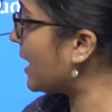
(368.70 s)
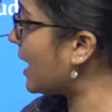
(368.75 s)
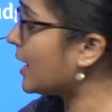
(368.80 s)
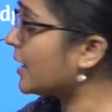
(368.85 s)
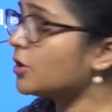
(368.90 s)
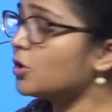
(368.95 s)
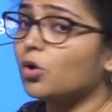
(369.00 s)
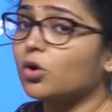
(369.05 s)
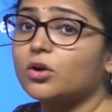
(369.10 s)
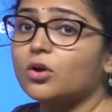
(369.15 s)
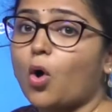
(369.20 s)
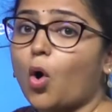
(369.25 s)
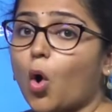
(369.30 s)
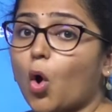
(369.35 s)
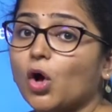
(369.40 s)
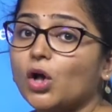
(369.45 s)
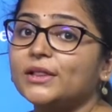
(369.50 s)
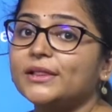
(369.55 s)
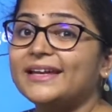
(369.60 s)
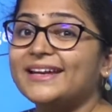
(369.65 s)
eye on
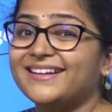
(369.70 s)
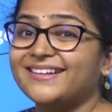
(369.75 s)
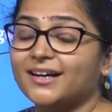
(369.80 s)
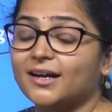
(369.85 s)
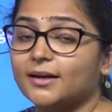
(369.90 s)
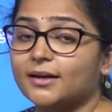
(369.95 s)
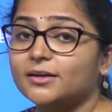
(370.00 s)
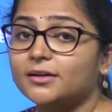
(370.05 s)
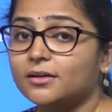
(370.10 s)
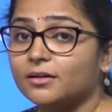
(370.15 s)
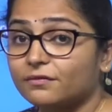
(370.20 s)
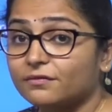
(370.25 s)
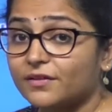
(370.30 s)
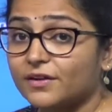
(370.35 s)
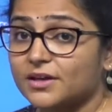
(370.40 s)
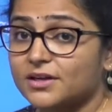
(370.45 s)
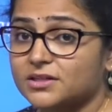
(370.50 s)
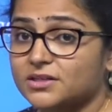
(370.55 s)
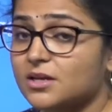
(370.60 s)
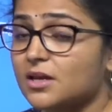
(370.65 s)
all the current
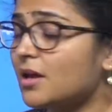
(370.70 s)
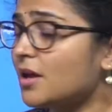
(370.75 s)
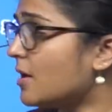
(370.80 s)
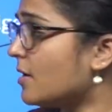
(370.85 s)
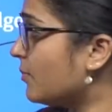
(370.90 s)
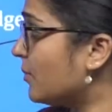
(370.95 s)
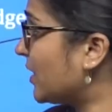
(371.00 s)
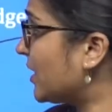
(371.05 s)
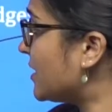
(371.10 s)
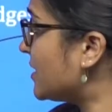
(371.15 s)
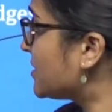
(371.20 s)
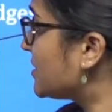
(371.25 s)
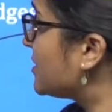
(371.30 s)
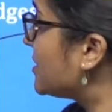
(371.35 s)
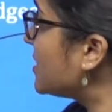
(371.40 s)
affairs, because